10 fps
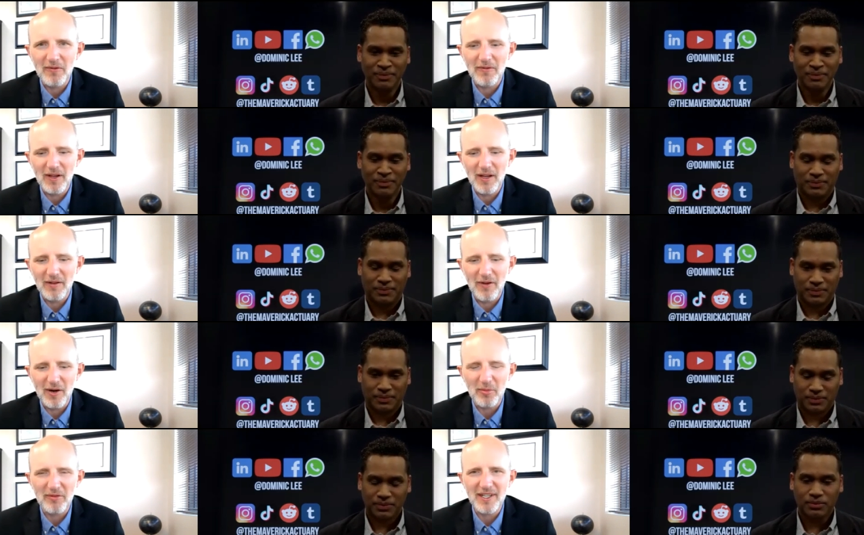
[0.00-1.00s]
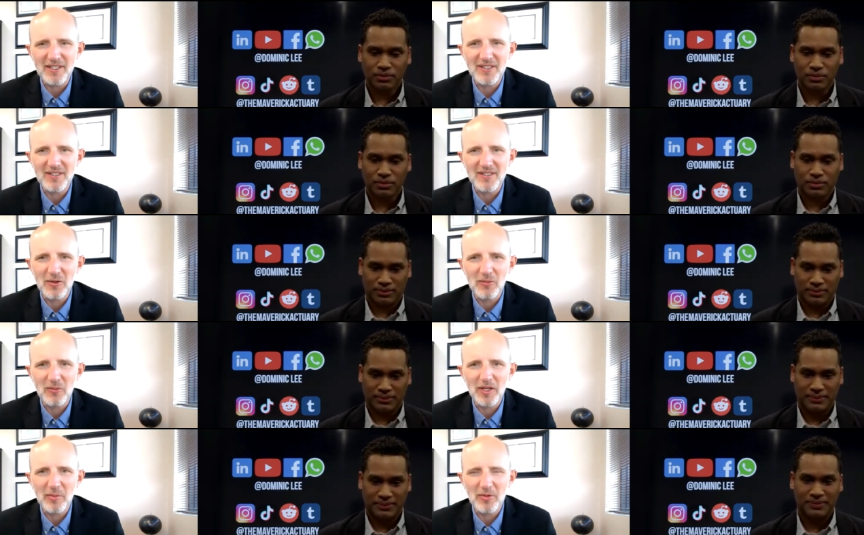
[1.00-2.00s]
Speaker 1: of, uh, of our profession. So,
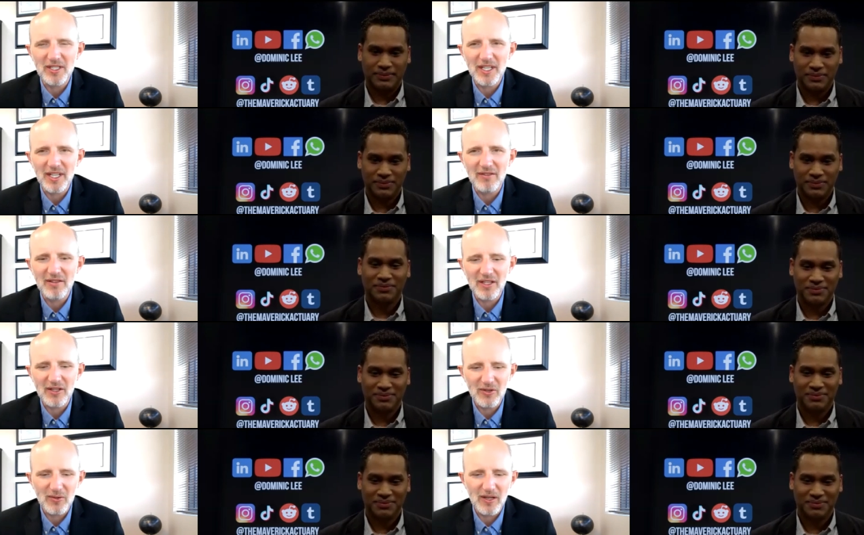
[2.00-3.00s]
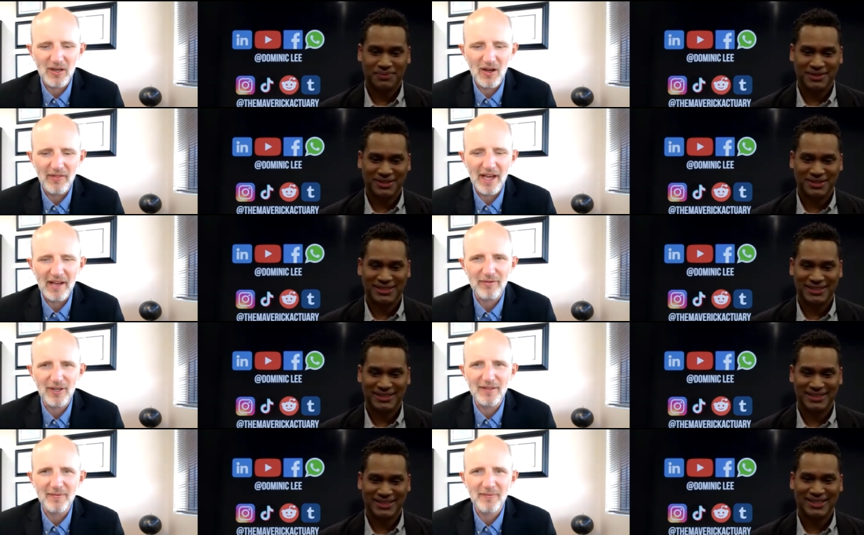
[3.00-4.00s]
really appreciate everything you're doing on that
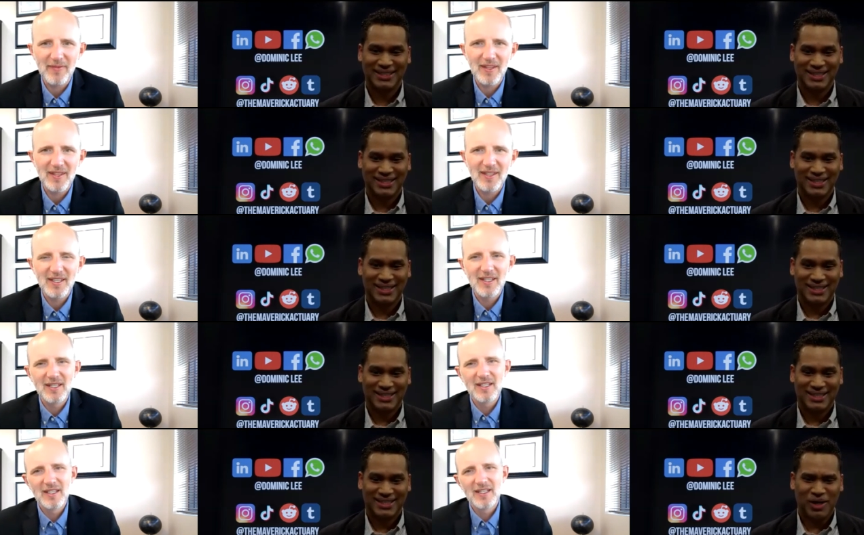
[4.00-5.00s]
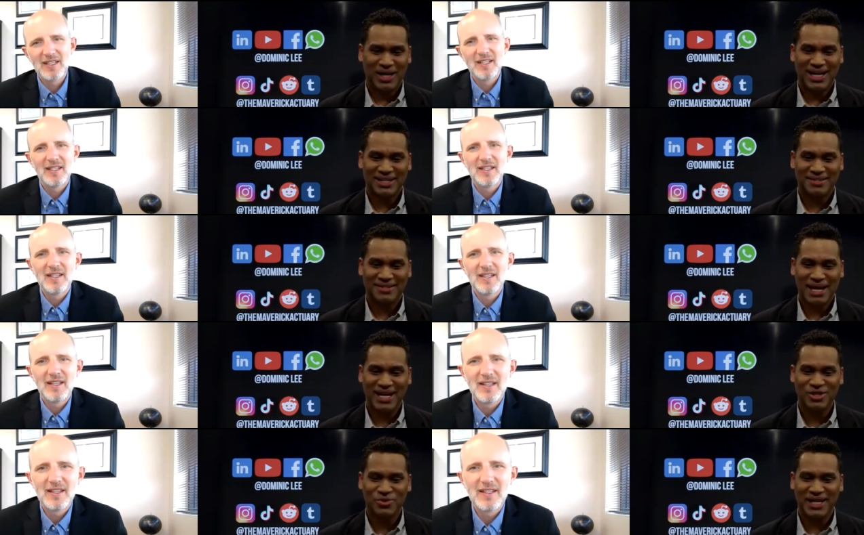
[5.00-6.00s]
front. Well, I guess time
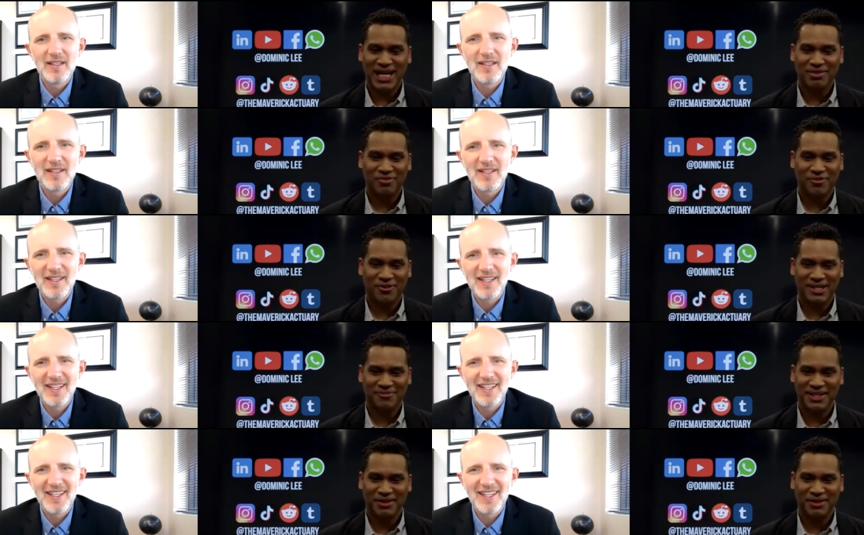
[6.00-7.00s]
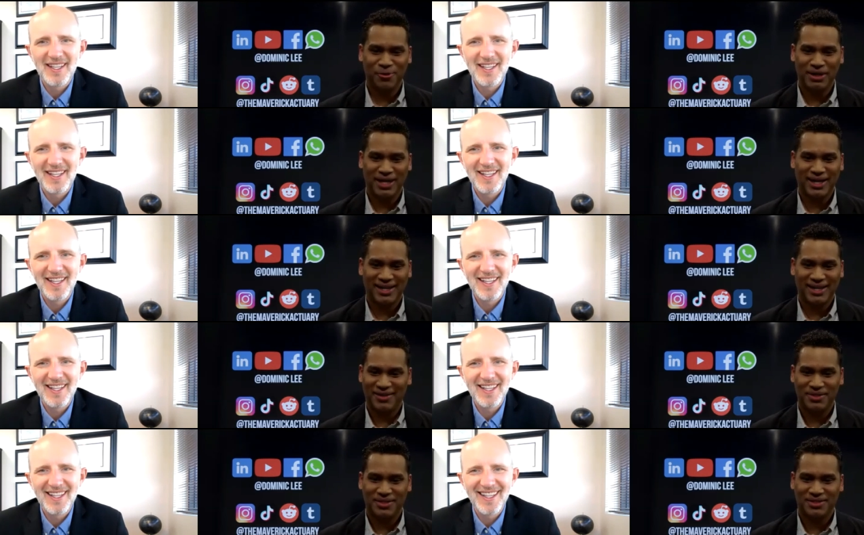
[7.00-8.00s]
Speaker 2: flies when you're having fun. This really flew by.
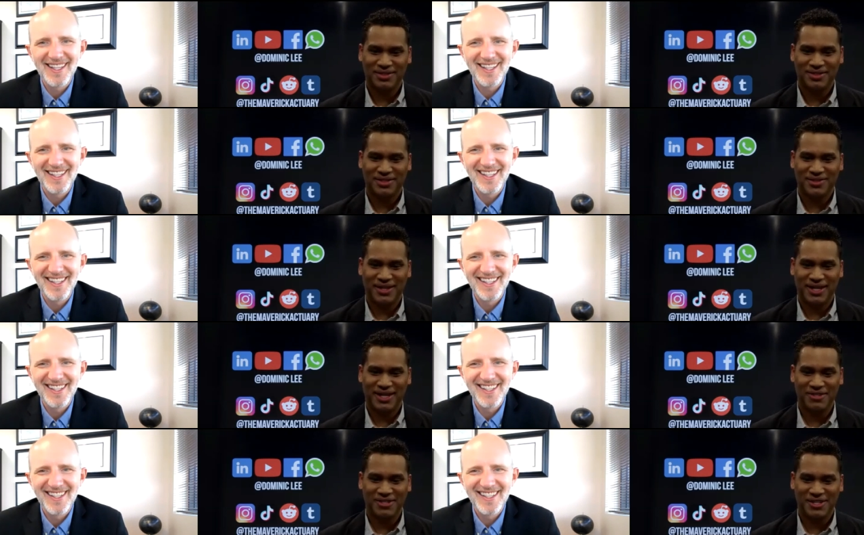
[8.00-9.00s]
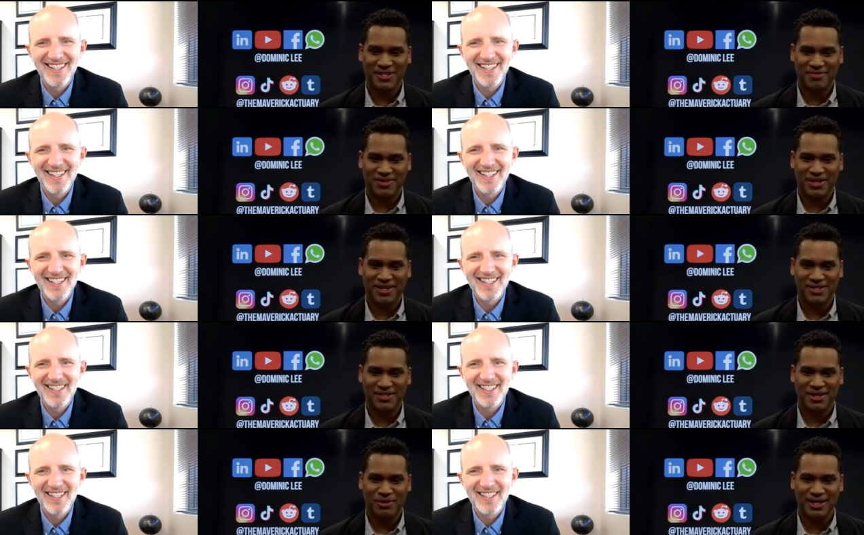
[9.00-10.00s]
That was a, this was a great conversation, very
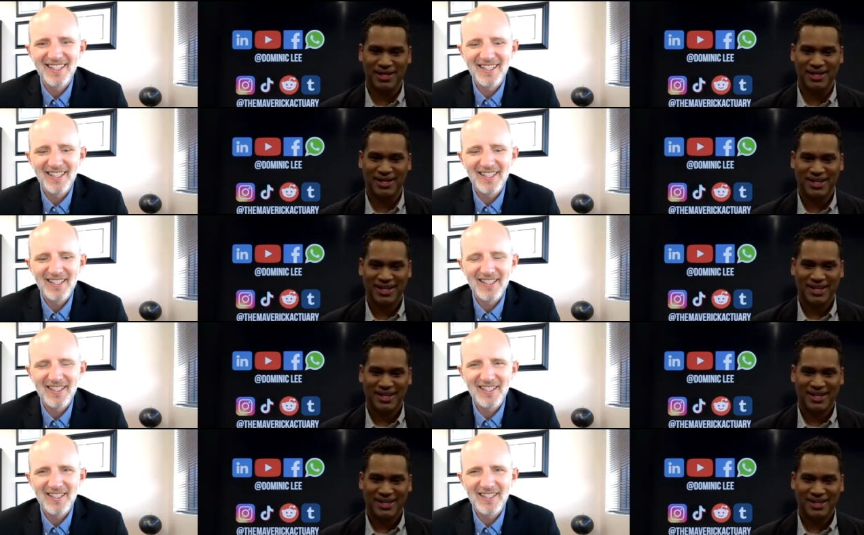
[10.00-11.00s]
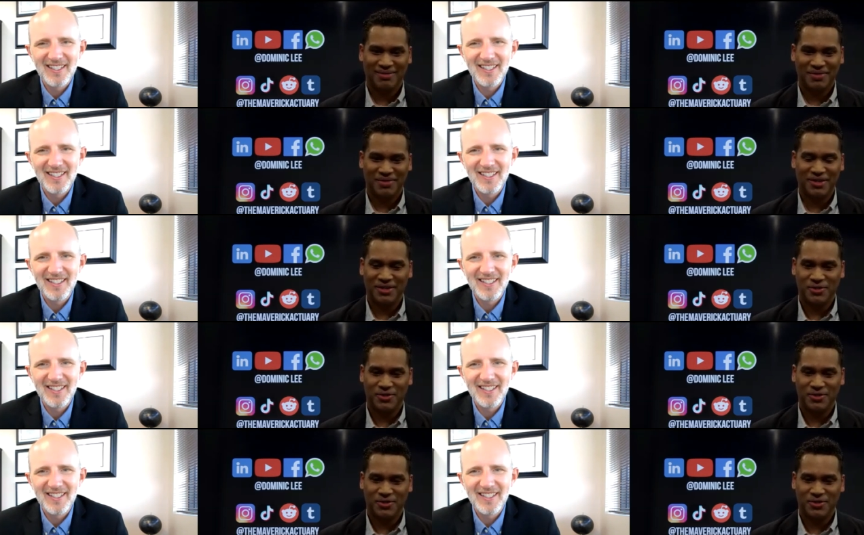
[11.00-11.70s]
enjoyable. And, um, you know, it's